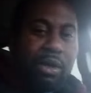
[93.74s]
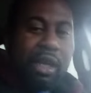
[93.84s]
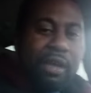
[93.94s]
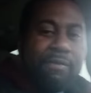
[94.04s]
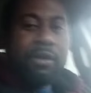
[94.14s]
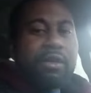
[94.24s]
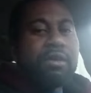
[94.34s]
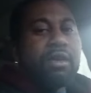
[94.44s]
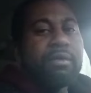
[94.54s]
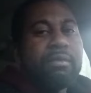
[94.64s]
live in, you
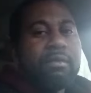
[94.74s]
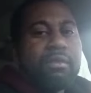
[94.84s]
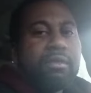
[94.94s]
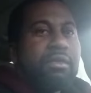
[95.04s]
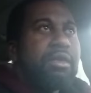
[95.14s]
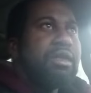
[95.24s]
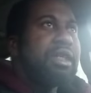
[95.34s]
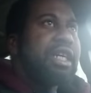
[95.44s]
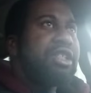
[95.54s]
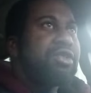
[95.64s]
know.
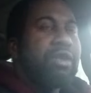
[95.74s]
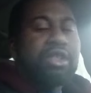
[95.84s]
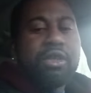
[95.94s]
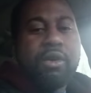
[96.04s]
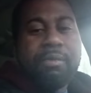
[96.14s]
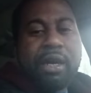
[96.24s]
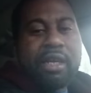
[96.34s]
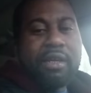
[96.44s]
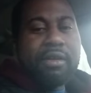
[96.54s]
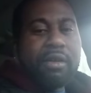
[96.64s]
Can't trust
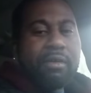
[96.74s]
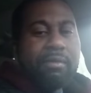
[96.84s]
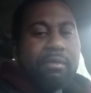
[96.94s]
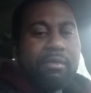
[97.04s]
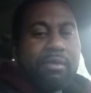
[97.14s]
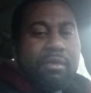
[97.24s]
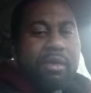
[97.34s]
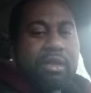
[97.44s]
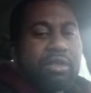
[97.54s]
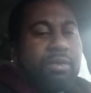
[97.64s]
nobody, you know.
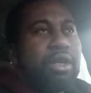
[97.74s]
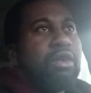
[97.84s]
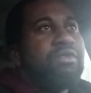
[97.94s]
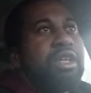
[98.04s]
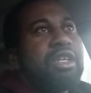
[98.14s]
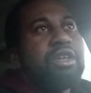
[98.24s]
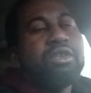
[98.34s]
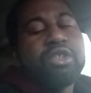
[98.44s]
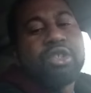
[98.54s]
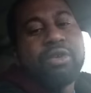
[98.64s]
Because we don't really know
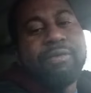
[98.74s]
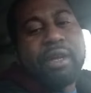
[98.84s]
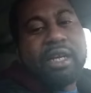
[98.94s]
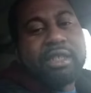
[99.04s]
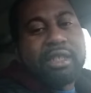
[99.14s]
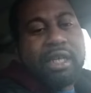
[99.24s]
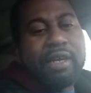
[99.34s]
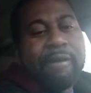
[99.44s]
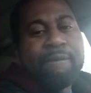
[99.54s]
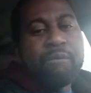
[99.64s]
the truth. Like I
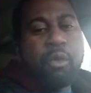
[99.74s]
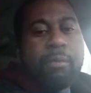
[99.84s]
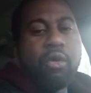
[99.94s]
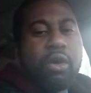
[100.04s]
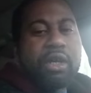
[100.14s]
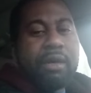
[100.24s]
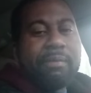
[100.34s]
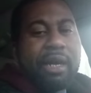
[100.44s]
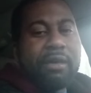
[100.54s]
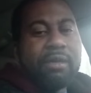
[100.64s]
said, more come
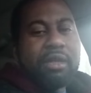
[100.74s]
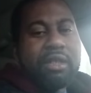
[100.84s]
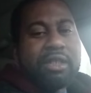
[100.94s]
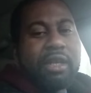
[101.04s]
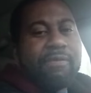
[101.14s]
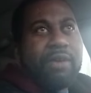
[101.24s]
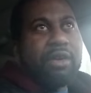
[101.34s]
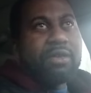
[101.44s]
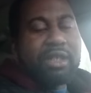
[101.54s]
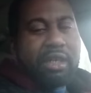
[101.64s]
out. They
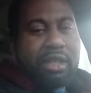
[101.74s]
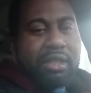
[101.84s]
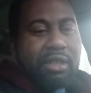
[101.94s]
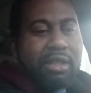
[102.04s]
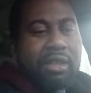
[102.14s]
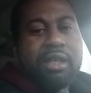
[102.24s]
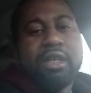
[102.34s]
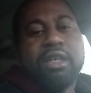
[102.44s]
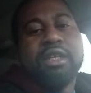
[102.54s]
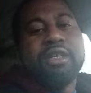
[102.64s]
found guns,
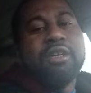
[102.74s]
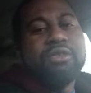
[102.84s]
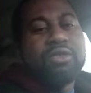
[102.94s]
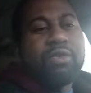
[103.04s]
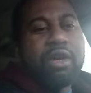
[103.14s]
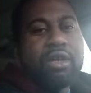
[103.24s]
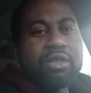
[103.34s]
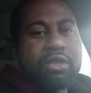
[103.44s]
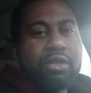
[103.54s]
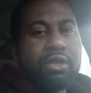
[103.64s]
you know,
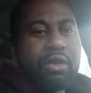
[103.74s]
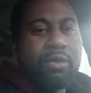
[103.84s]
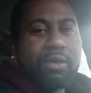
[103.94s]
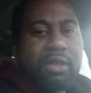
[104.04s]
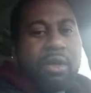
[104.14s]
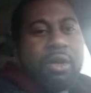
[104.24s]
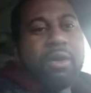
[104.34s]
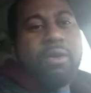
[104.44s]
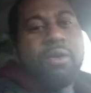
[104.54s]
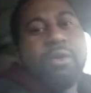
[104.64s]
drugs, you know, or
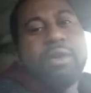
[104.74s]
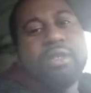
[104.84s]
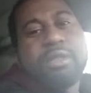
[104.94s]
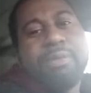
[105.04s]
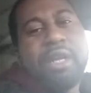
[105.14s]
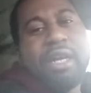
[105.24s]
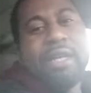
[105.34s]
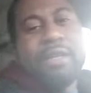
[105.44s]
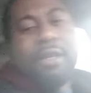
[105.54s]
or this play, you